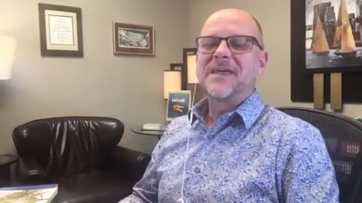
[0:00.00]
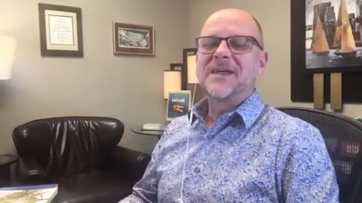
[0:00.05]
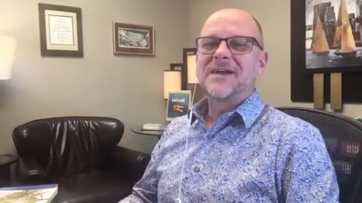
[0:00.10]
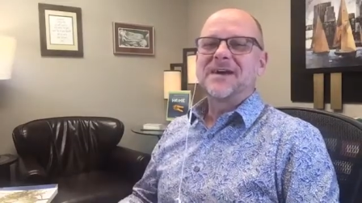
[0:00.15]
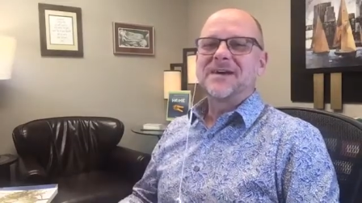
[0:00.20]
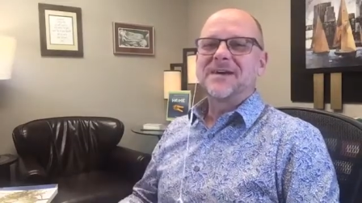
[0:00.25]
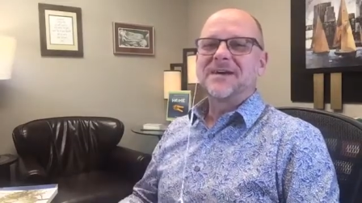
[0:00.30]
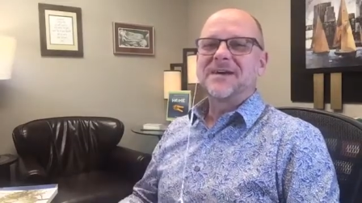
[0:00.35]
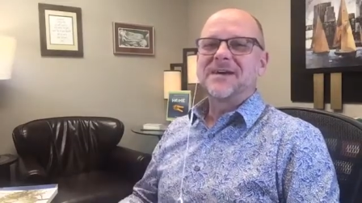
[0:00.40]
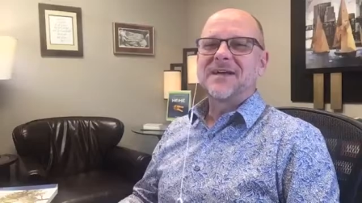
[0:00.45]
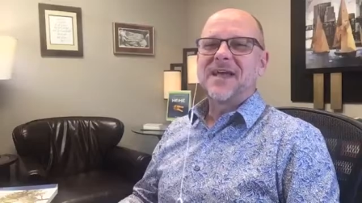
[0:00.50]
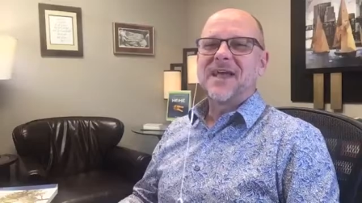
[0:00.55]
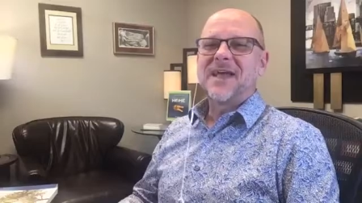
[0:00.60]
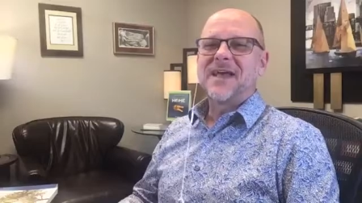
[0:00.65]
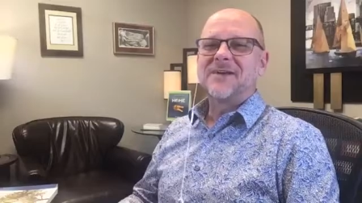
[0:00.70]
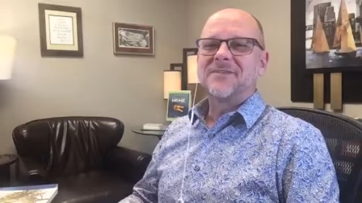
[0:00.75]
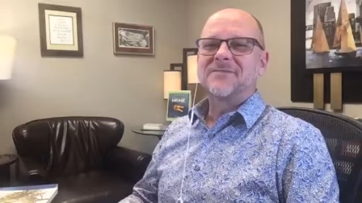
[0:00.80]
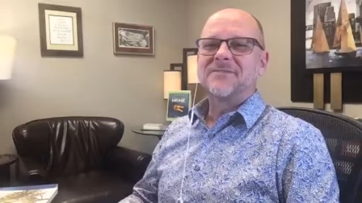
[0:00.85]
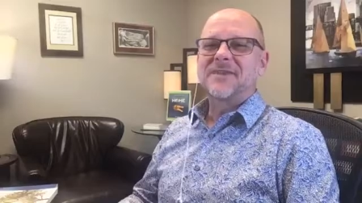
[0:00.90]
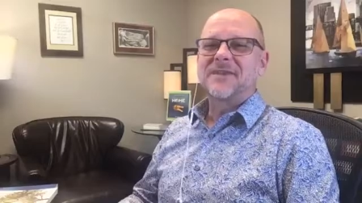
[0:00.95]

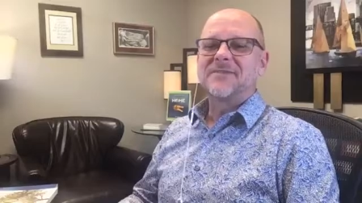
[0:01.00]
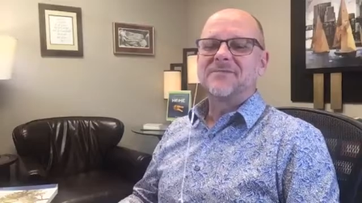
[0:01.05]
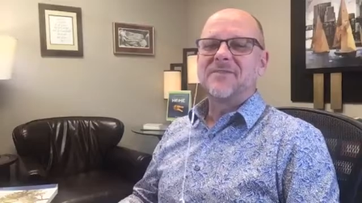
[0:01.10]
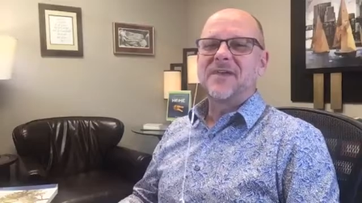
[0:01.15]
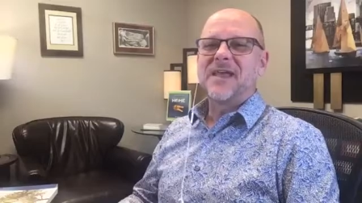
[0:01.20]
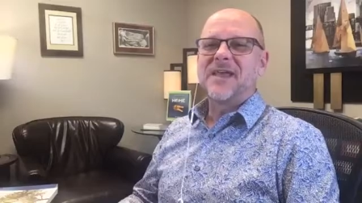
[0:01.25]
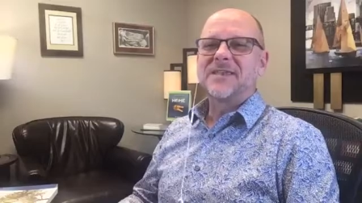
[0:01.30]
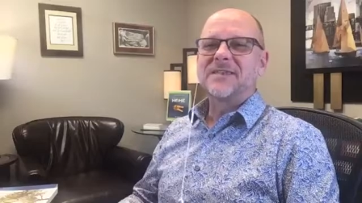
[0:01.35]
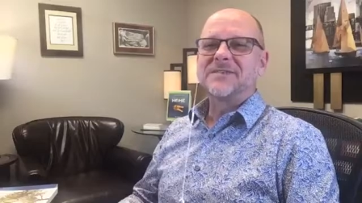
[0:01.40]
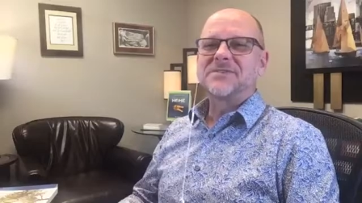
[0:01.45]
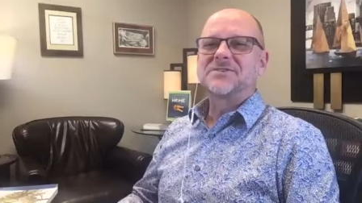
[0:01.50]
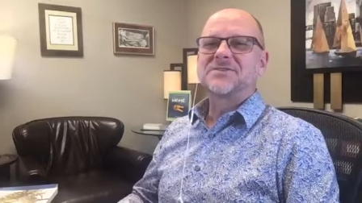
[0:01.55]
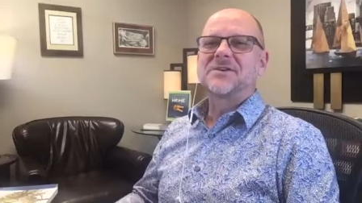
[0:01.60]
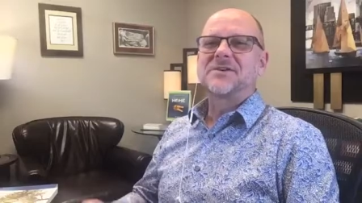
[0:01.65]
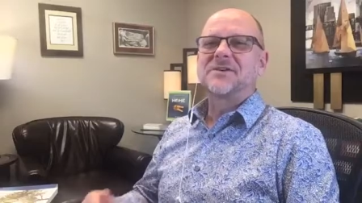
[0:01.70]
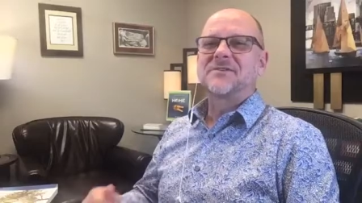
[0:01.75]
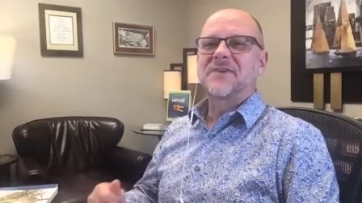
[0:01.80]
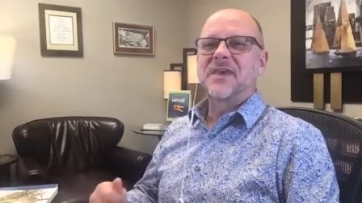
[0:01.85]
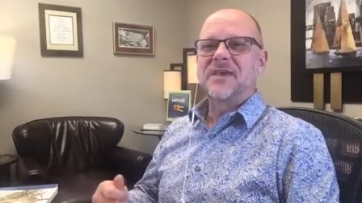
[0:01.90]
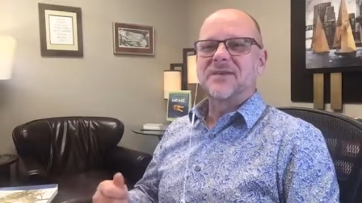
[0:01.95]
have advantage of
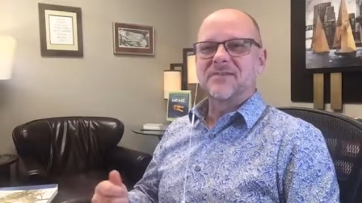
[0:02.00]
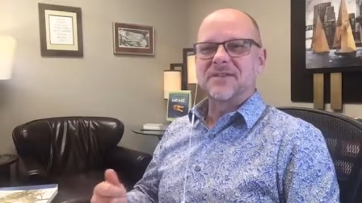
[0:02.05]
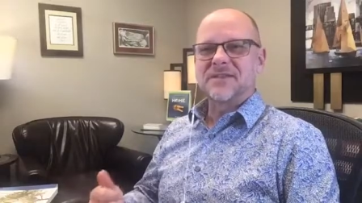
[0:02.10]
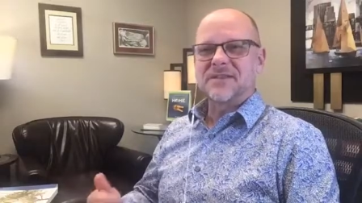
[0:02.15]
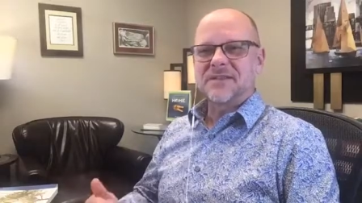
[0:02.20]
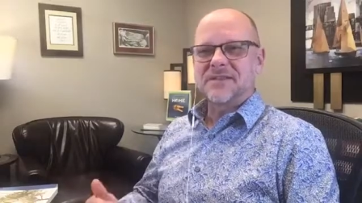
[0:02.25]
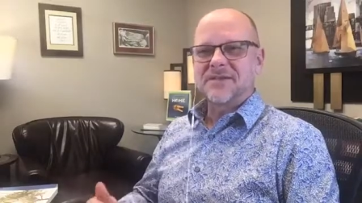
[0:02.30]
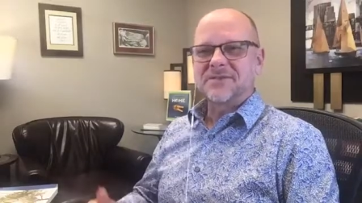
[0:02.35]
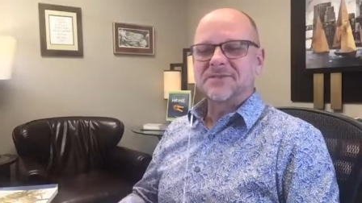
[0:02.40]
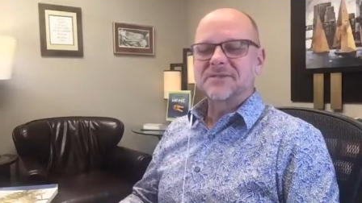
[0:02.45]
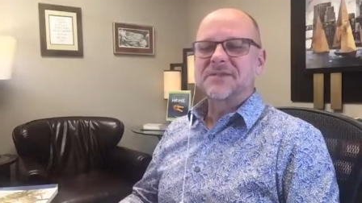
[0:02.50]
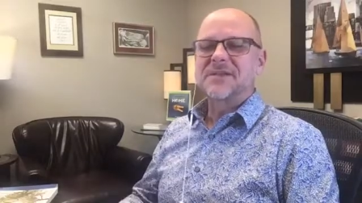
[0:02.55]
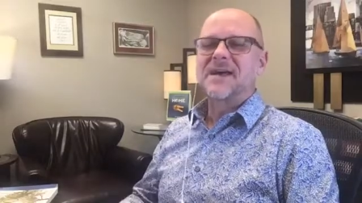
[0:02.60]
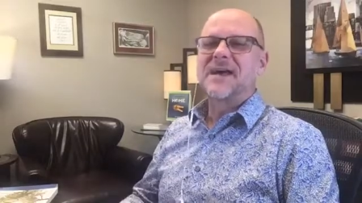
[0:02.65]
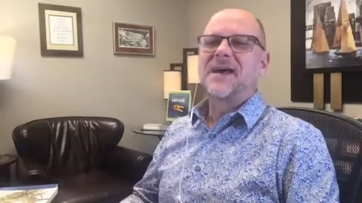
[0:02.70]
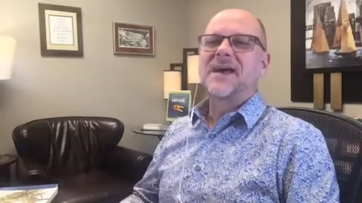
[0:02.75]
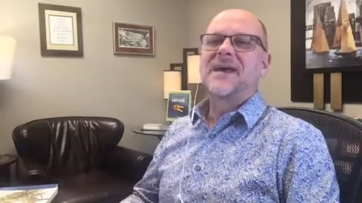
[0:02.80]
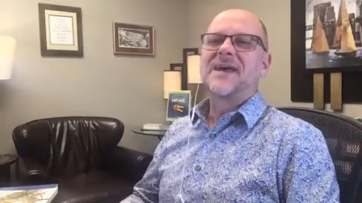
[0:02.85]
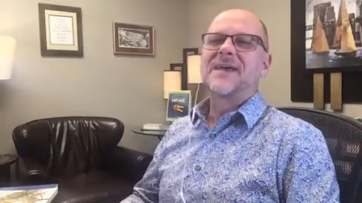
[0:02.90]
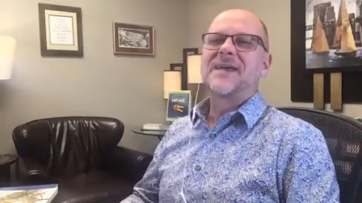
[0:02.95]
having a leader's
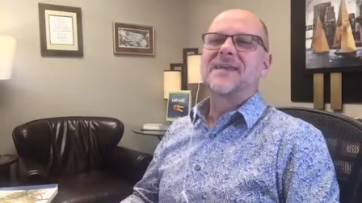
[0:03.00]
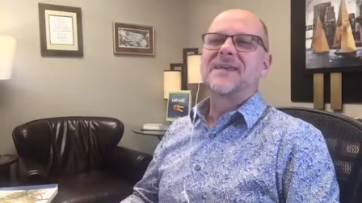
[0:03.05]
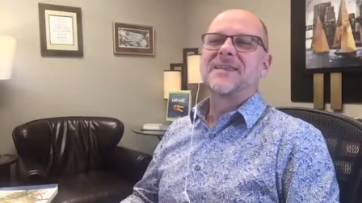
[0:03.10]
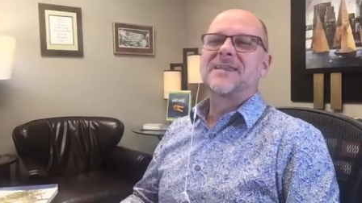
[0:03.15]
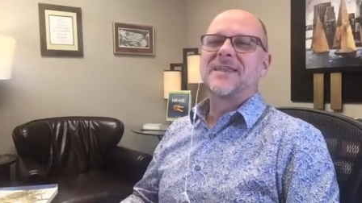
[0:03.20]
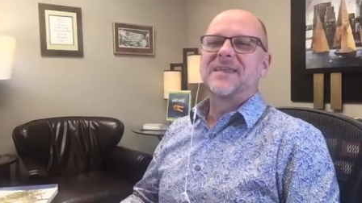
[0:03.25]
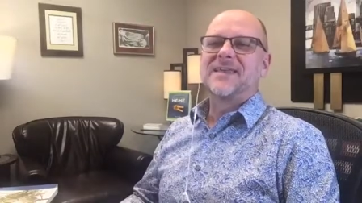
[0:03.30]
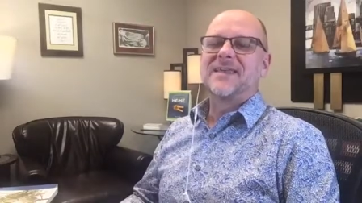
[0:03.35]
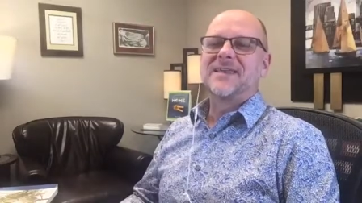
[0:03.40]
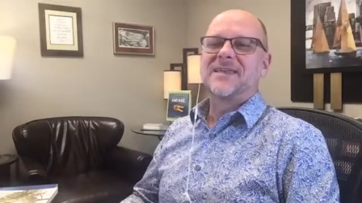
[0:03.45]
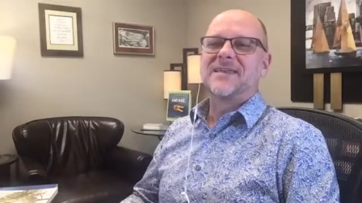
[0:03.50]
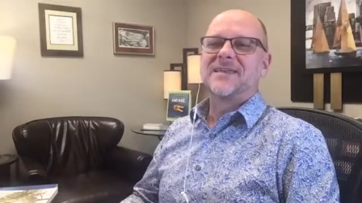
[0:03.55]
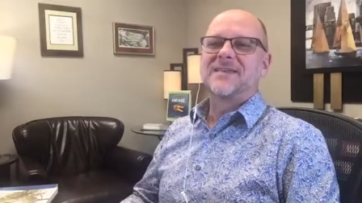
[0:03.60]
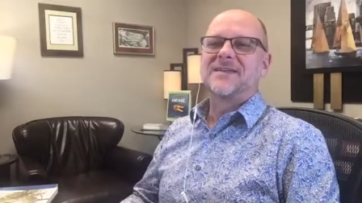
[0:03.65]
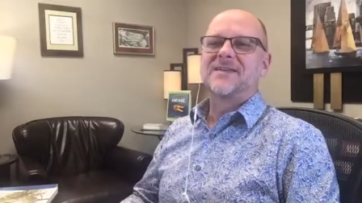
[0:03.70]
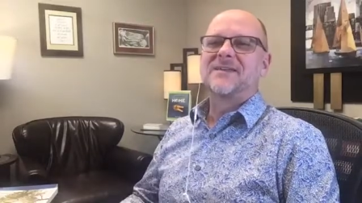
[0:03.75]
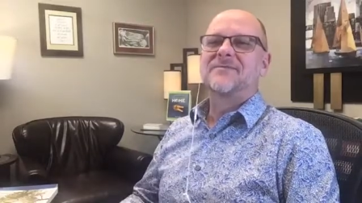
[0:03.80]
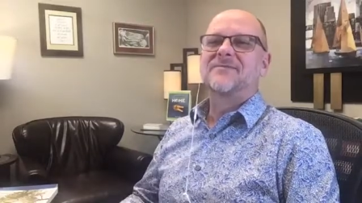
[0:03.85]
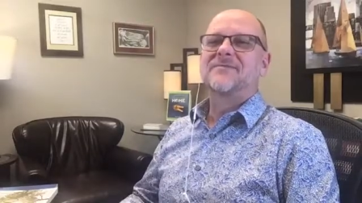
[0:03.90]
guide and a